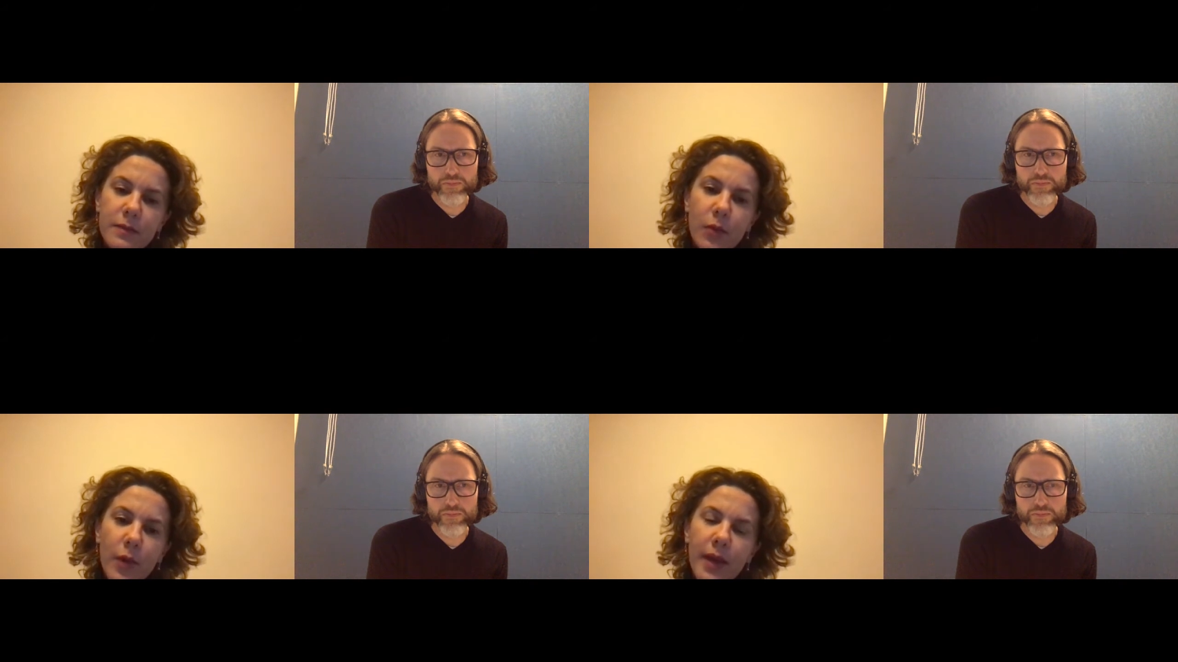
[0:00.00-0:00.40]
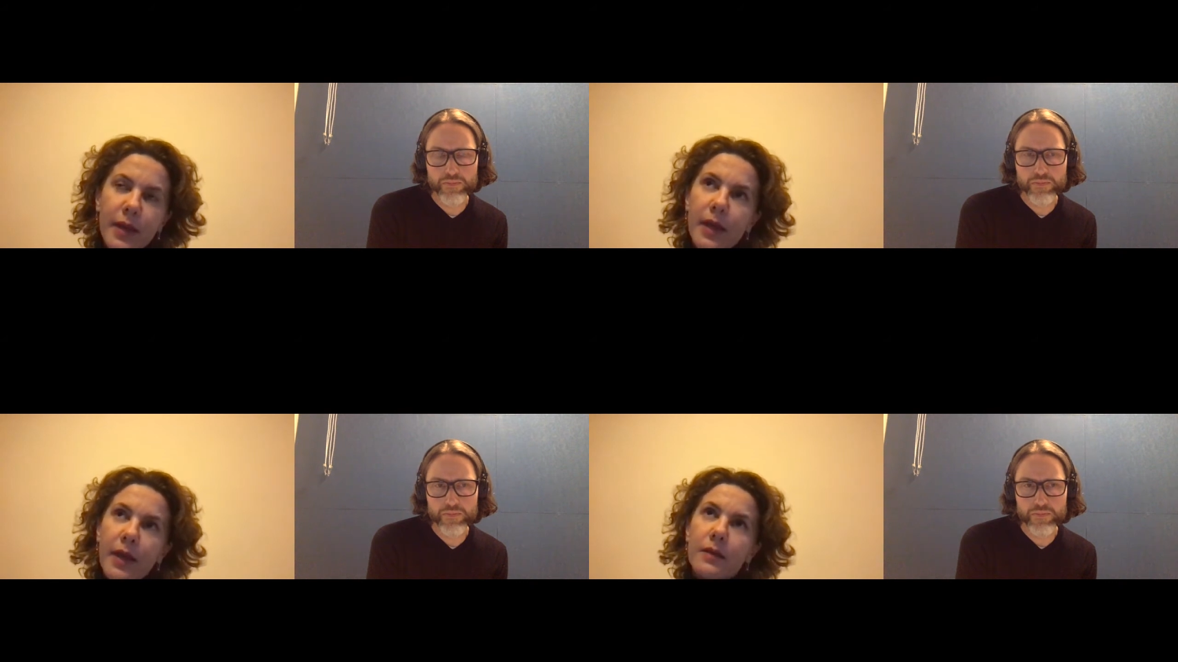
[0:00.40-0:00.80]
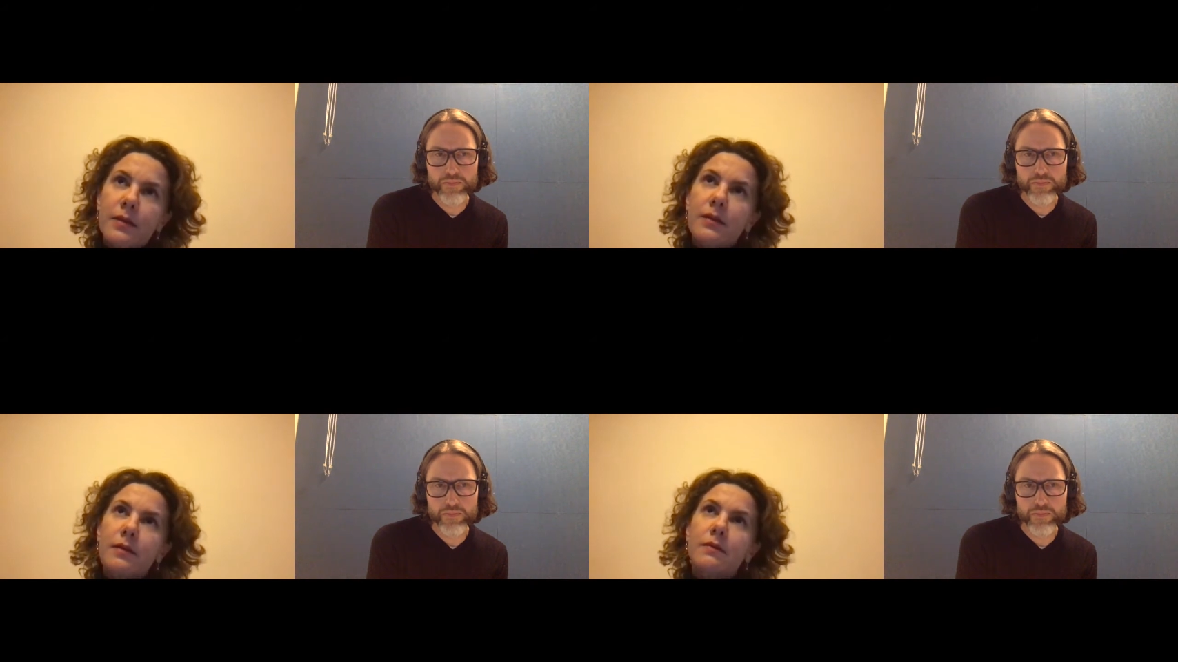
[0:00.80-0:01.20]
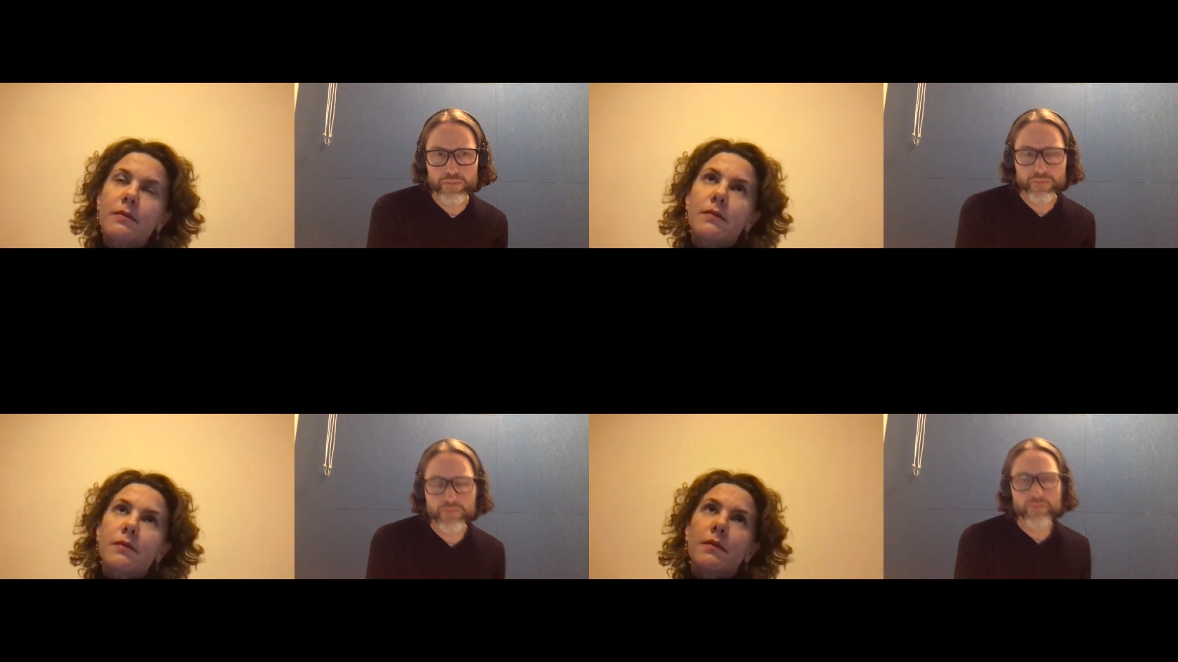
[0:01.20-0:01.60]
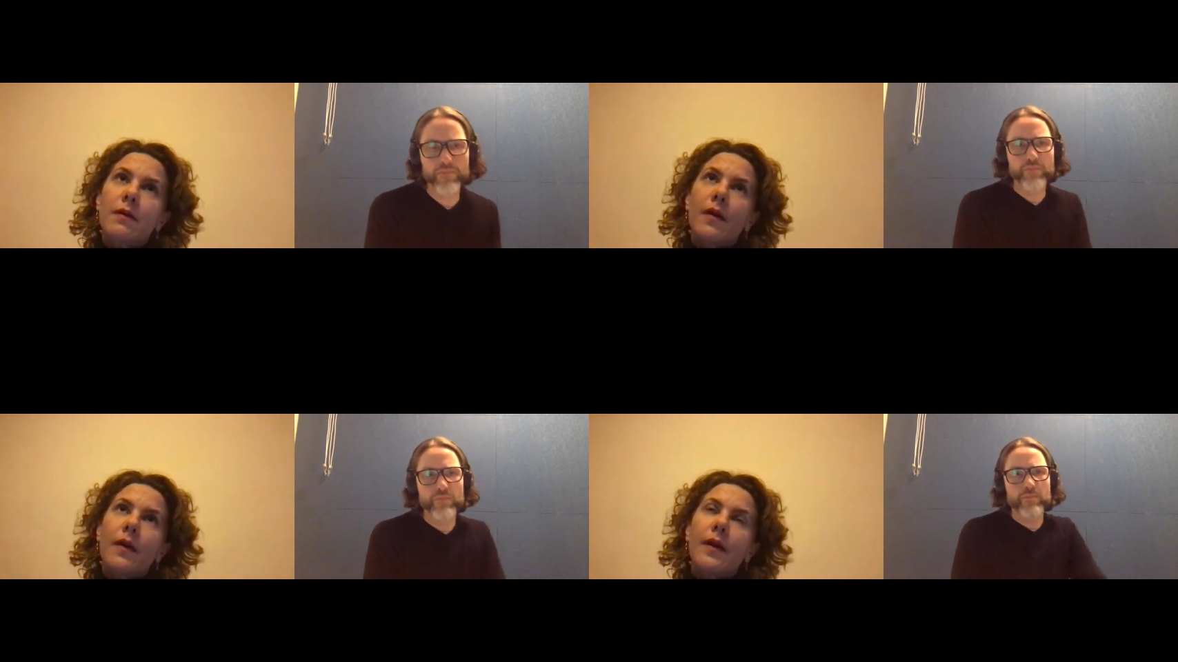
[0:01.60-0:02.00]
Speaker 1: way. And
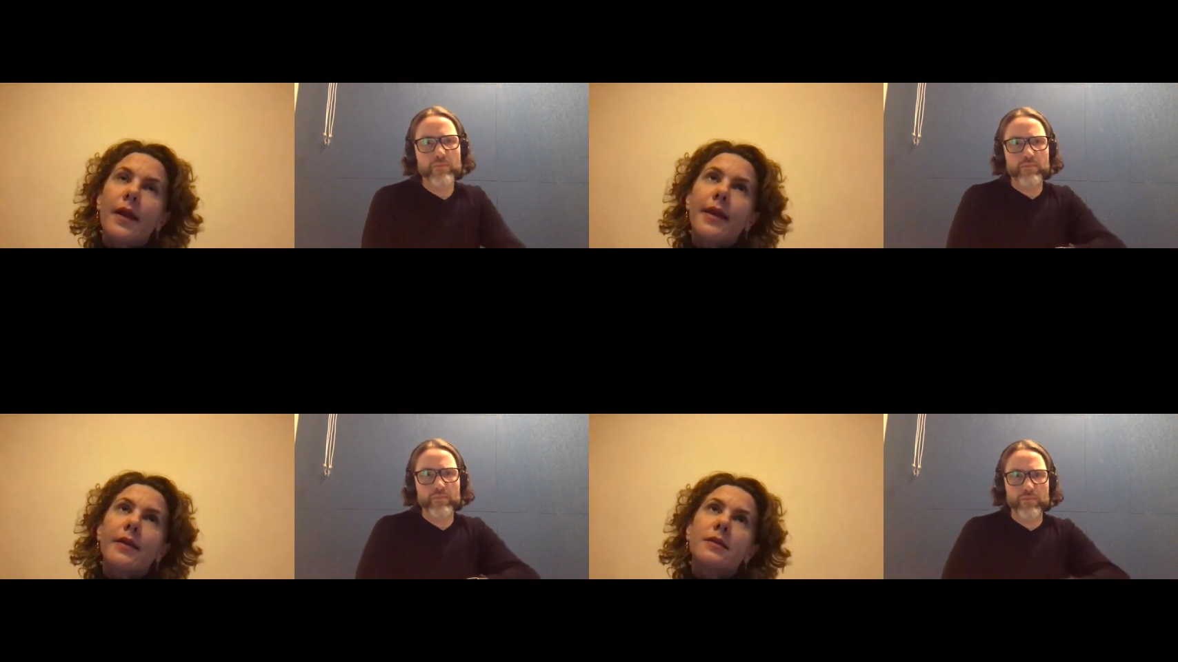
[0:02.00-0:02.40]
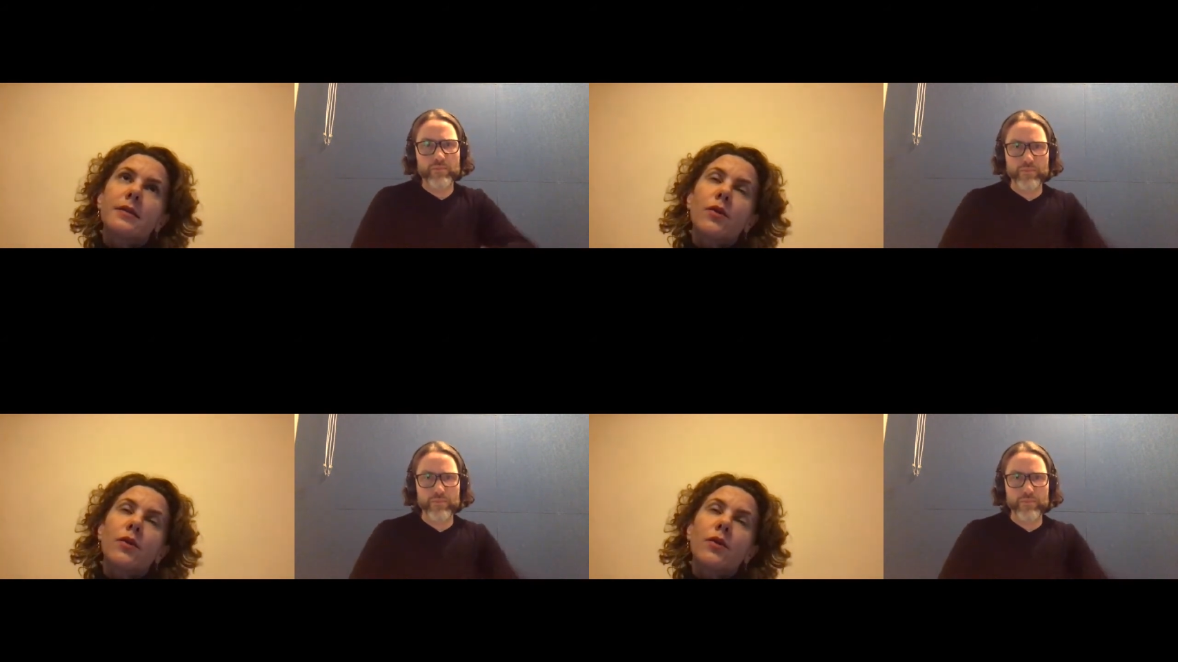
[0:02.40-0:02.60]
and I guess